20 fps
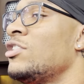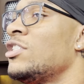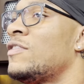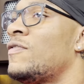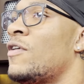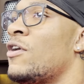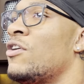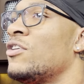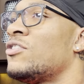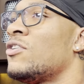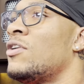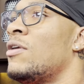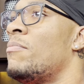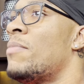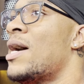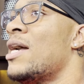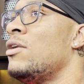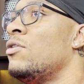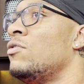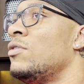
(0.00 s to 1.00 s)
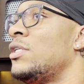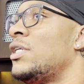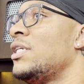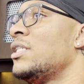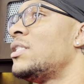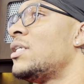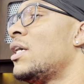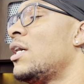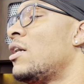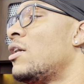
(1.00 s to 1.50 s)
just focus on the minute
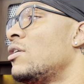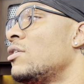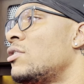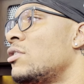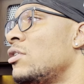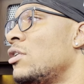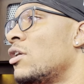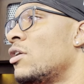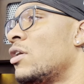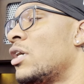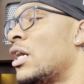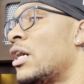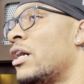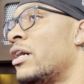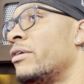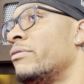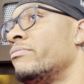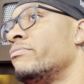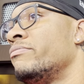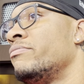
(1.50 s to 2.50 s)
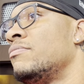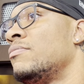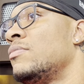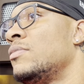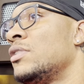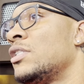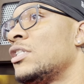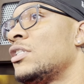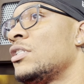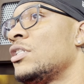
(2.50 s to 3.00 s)
details, you know,
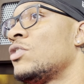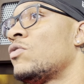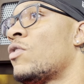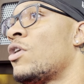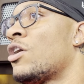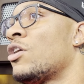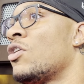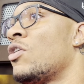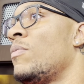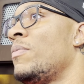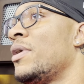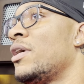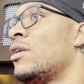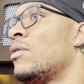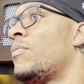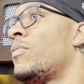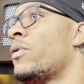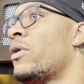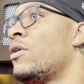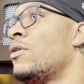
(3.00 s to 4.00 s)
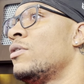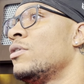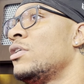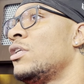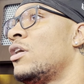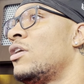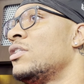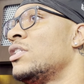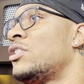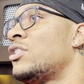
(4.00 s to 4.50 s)
just working on being a pro,
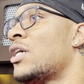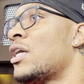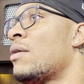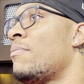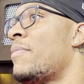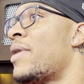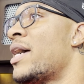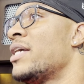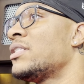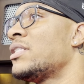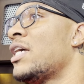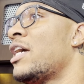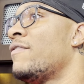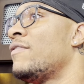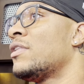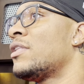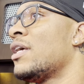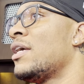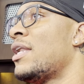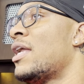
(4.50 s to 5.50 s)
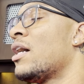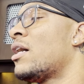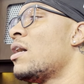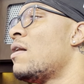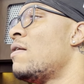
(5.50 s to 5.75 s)
you know, just trying to master everything that